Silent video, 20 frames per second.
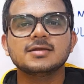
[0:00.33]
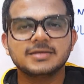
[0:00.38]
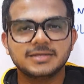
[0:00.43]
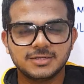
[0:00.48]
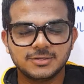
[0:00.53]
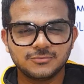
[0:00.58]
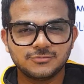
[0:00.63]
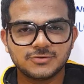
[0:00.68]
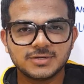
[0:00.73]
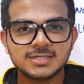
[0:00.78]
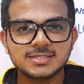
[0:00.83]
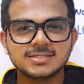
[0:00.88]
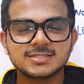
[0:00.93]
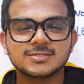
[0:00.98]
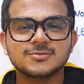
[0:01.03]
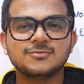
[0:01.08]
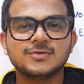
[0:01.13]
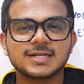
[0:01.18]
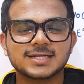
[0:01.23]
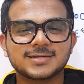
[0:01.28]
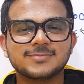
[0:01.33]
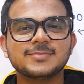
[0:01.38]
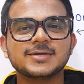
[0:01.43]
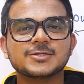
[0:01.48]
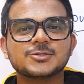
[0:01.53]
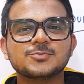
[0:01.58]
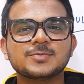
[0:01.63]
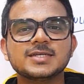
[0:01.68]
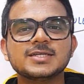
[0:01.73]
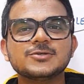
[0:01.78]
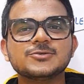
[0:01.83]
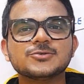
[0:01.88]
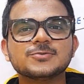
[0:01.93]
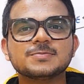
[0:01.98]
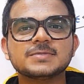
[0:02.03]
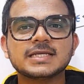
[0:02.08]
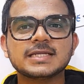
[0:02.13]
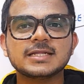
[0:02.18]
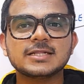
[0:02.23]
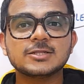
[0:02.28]
Hello friends, welcome back to my
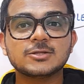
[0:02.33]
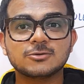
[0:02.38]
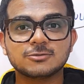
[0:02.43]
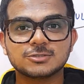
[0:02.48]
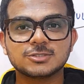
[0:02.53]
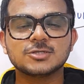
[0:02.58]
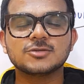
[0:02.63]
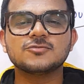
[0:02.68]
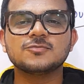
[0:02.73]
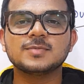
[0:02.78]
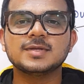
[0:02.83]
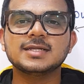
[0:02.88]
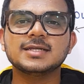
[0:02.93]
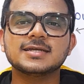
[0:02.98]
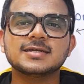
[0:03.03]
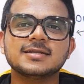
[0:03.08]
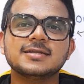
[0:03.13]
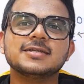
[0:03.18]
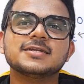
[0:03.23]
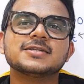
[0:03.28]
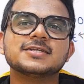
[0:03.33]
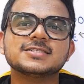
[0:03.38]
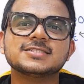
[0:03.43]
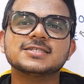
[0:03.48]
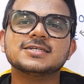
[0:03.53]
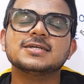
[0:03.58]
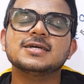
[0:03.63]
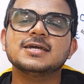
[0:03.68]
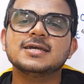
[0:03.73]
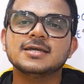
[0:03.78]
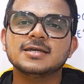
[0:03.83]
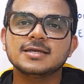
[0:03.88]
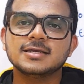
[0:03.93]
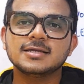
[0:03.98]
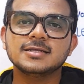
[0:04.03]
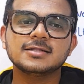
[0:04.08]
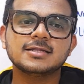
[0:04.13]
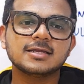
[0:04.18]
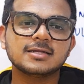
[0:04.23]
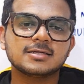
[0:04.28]
YouTube channel, The Ocean of Medical Literature.
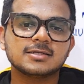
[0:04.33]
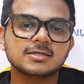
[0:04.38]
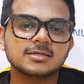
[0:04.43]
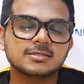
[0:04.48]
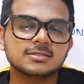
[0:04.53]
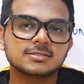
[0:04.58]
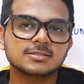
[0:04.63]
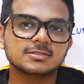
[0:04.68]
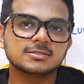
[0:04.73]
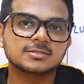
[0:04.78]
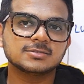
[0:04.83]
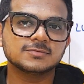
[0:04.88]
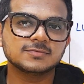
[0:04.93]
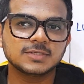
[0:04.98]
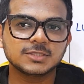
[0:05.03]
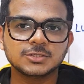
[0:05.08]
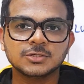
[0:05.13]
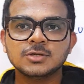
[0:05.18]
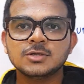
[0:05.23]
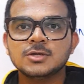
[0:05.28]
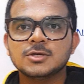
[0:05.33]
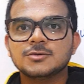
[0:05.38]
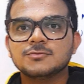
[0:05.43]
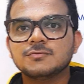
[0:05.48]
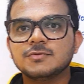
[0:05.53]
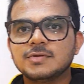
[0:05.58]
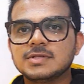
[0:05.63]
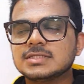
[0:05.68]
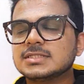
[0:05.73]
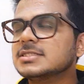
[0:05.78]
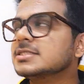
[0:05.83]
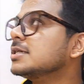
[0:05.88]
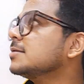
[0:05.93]
In that video, we will see